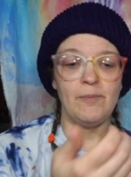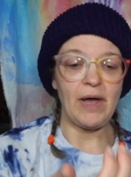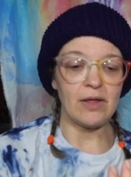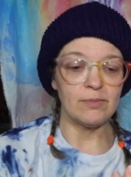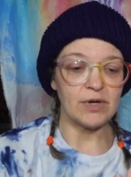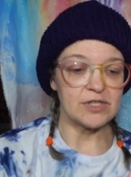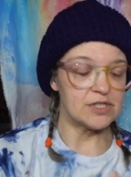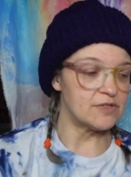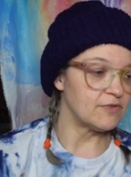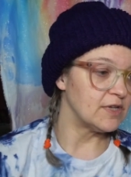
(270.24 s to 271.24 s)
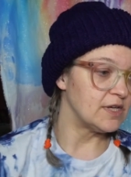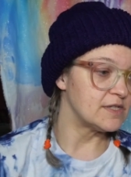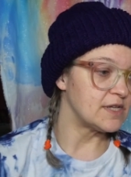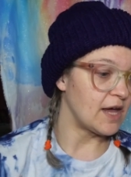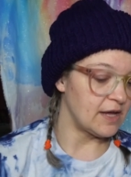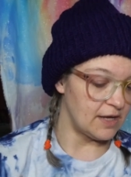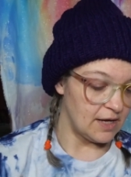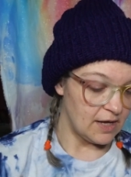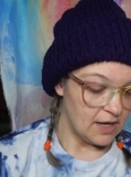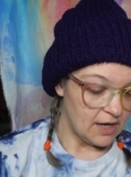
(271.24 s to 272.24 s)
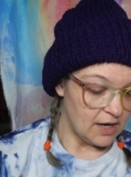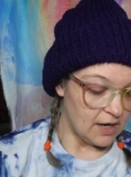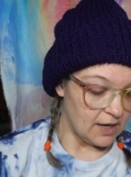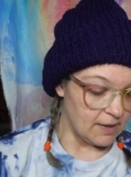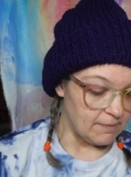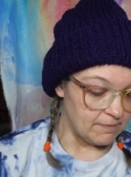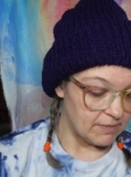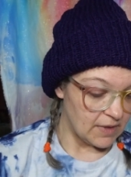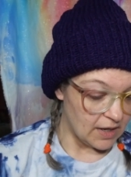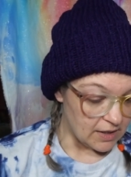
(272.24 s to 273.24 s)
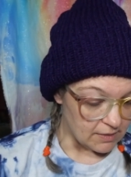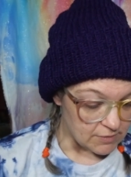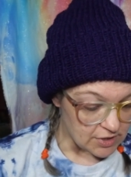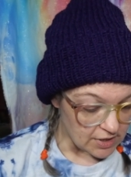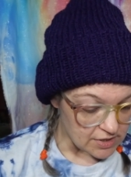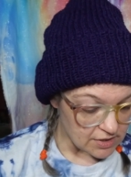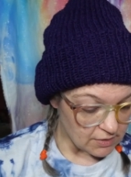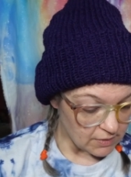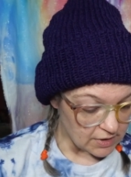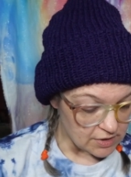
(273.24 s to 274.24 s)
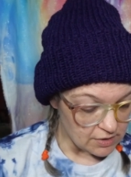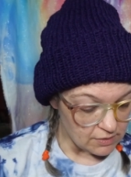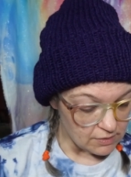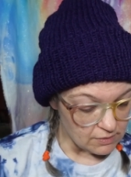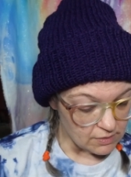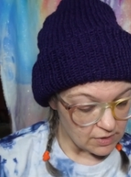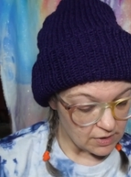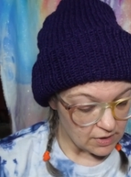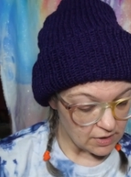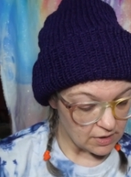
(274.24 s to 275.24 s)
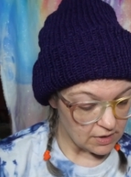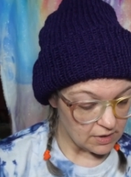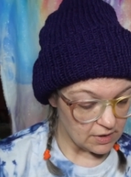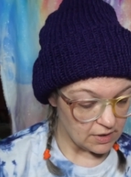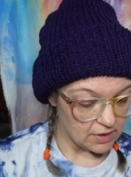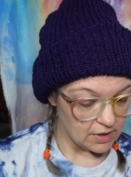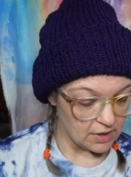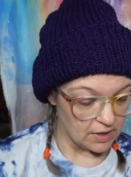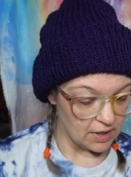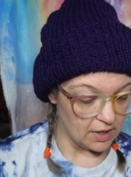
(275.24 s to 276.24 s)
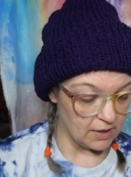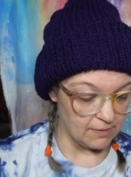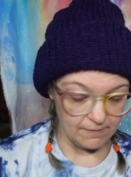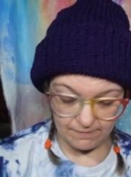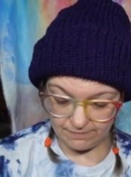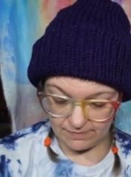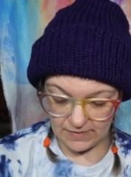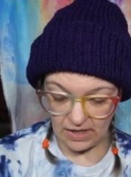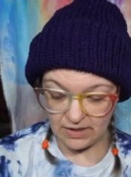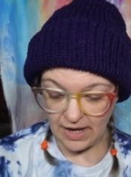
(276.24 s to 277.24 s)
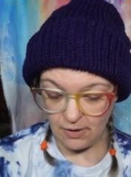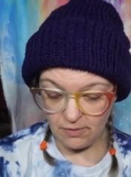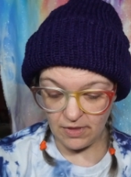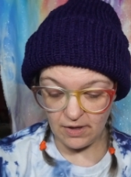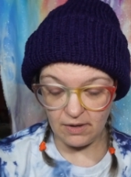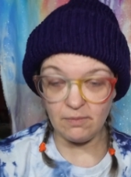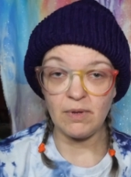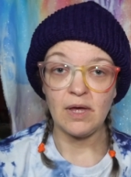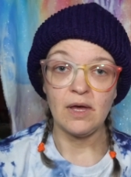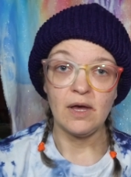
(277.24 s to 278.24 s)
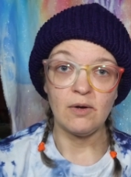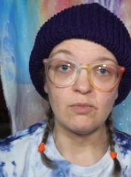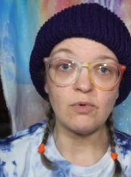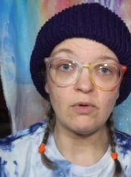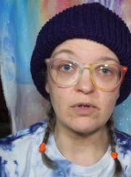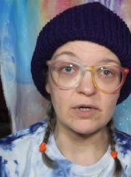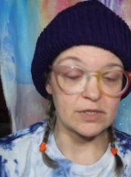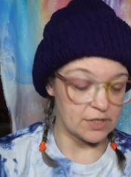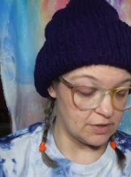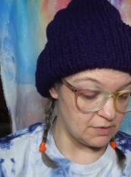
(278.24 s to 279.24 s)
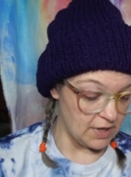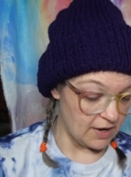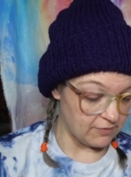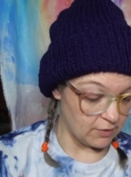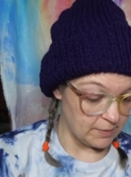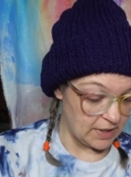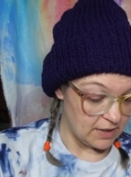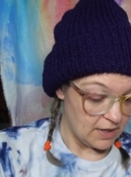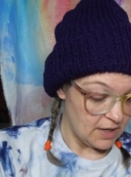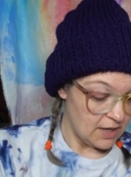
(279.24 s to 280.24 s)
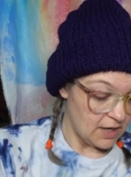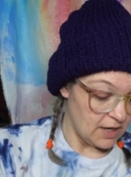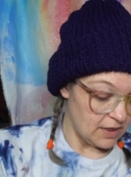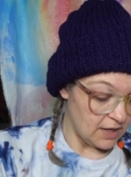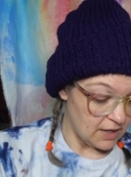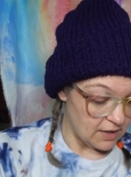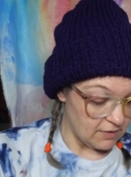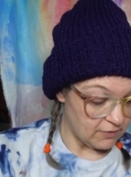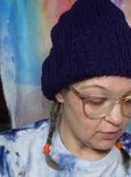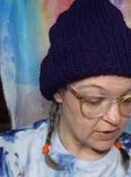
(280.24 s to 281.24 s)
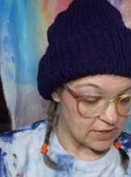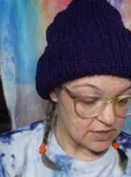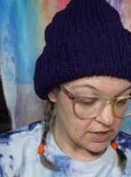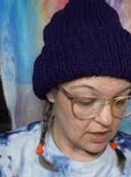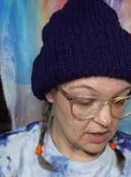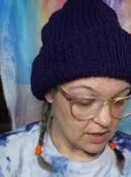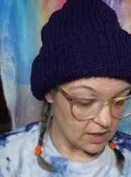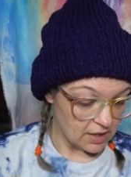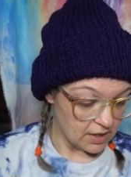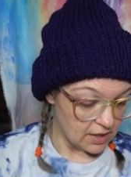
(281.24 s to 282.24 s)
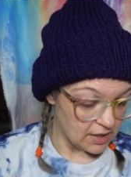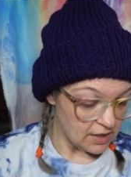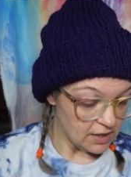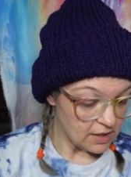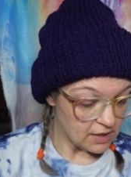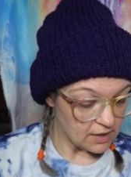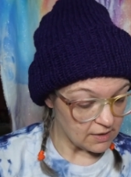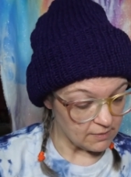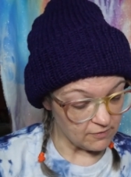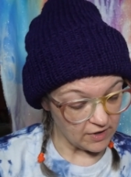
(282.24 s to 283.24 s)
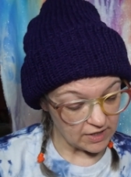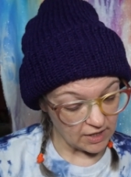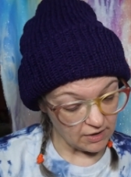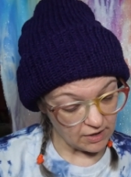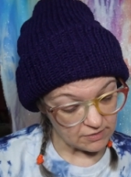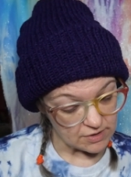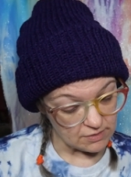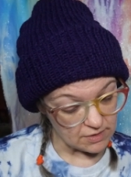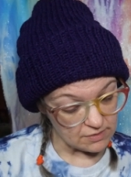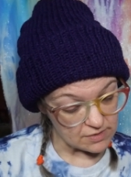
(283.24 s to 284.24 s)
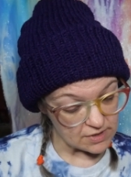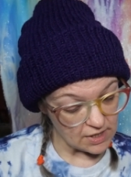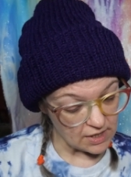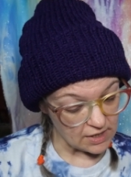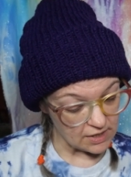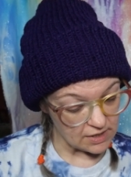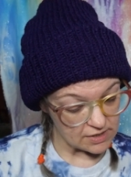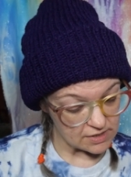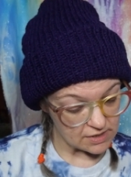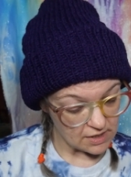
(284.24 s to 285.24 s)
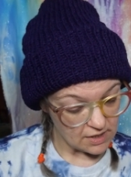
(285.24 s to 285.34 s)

palette brushes for this set. I am just going to allow the roller to do that for me. And then of course I am finding out how to use this